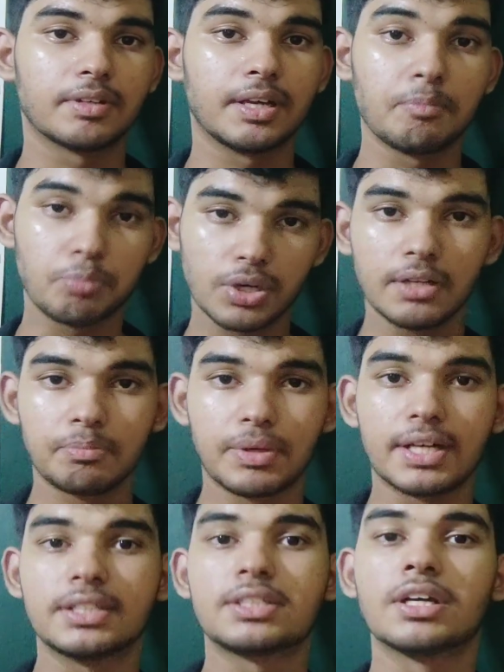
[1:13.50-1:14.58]
important
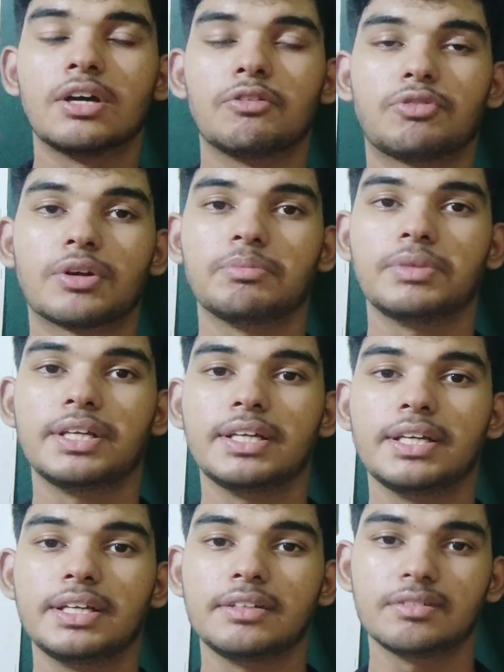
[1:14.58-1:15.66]
parts from
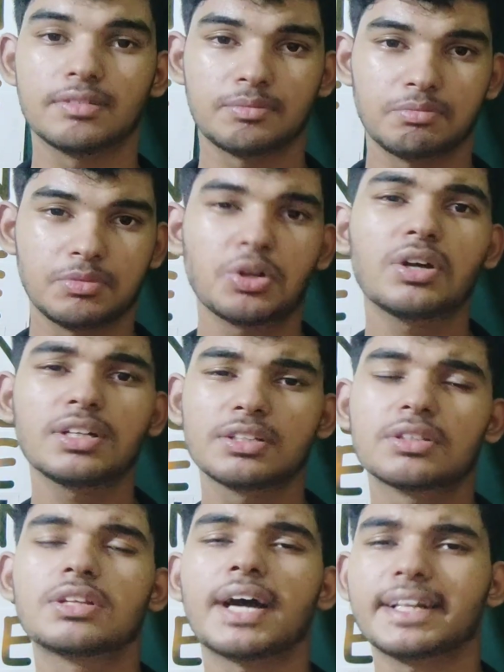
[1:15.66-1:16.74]
the
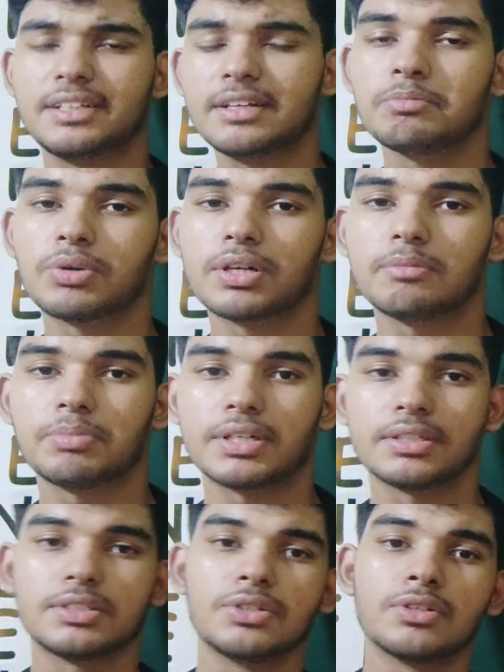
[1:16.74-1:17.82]
not that important
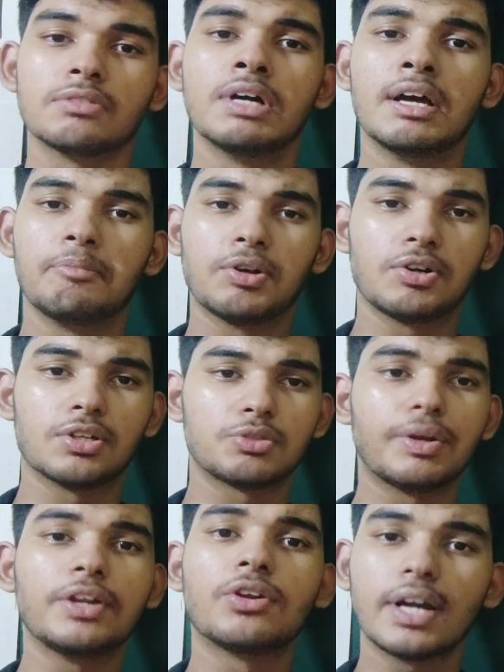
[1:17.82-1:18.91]
parts, because
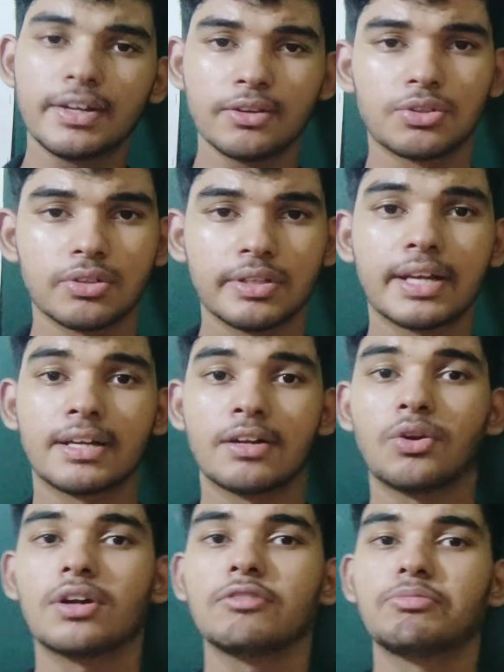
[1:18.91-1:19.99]
when you're writing code there are
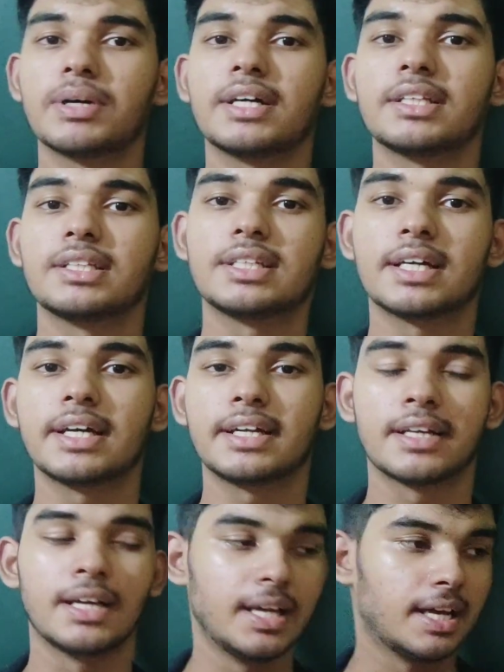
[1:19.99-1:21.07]
a lot of parts
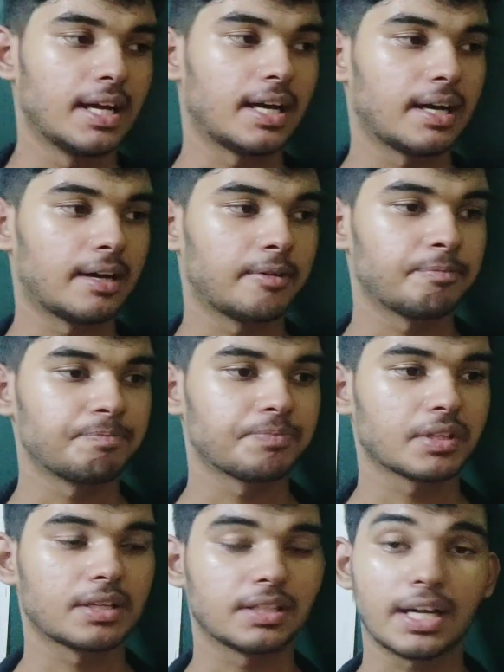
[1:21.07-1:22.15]
that are
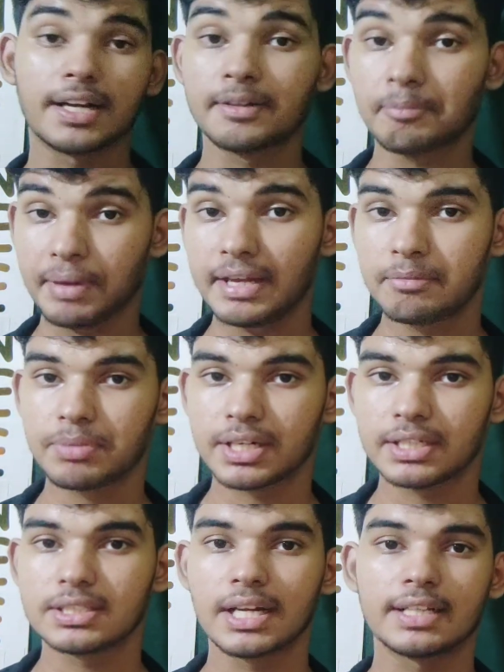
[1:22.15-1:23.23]
the main
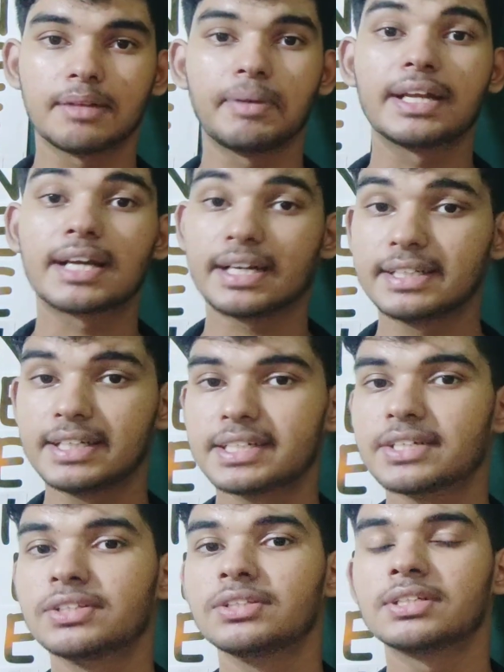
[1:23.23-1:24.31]
parts, like the main
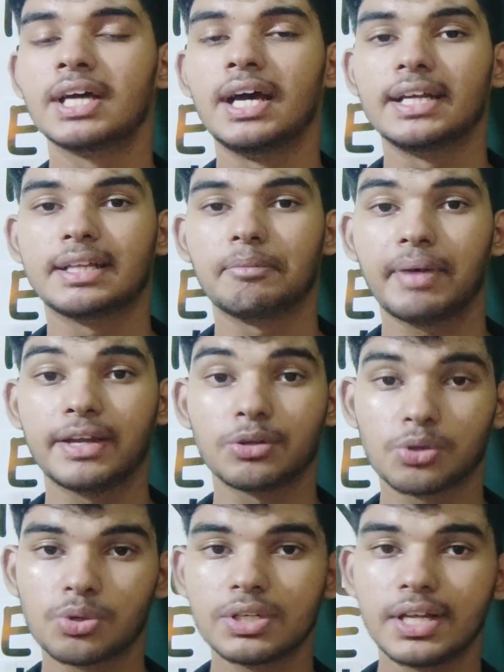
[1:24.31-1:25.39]
conditions, the main
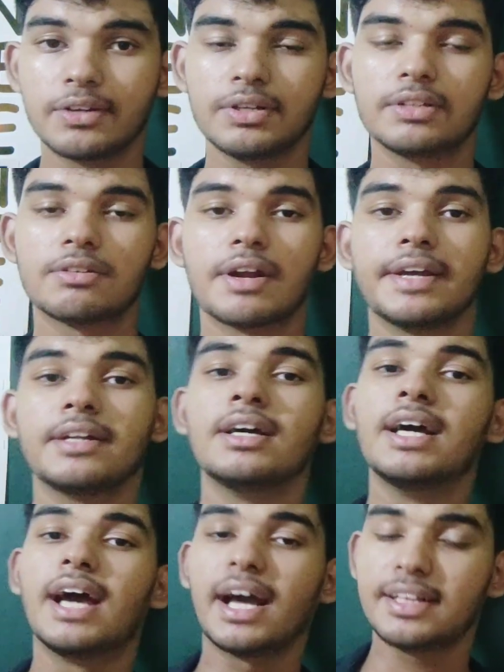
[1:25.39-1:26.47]
code that you need to write,
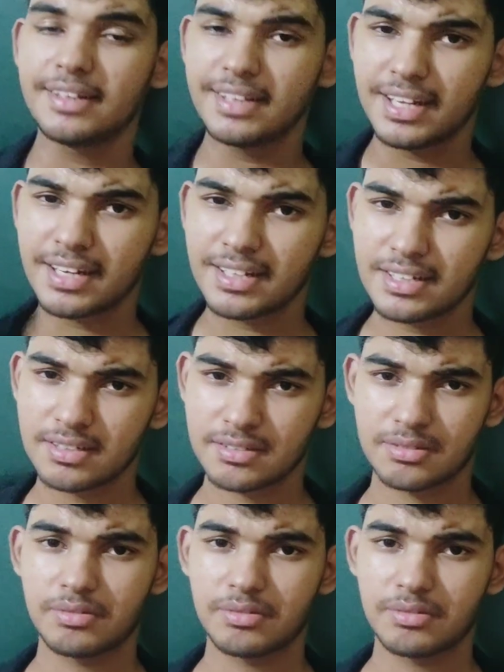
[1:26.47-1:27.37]
and then there are